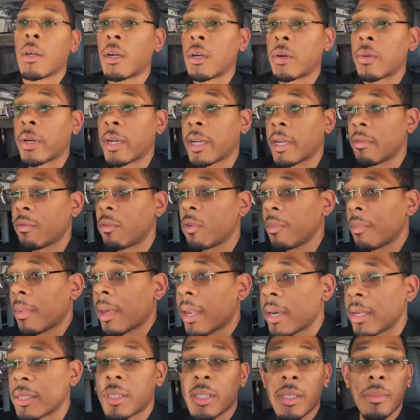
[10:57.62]
all right we
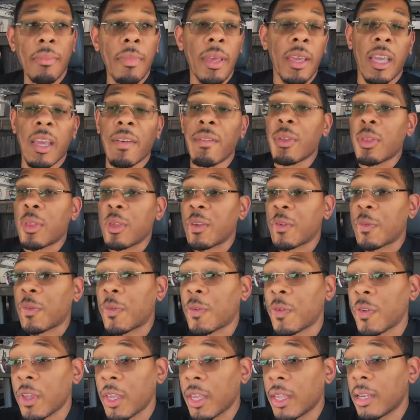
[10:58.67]
managed to make everything
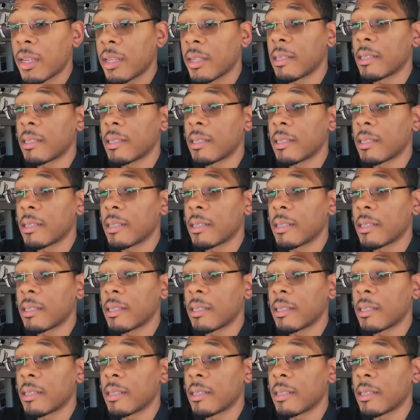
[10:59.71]
fit